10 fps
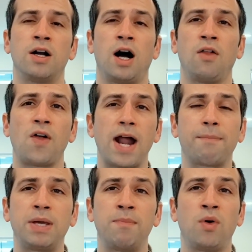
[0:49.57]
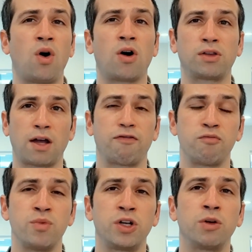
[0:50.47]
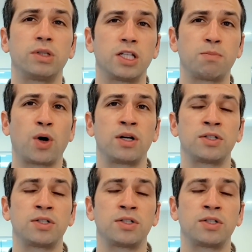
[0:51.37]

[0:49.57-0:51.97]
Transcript: A lot of people aren't that familiar with this part of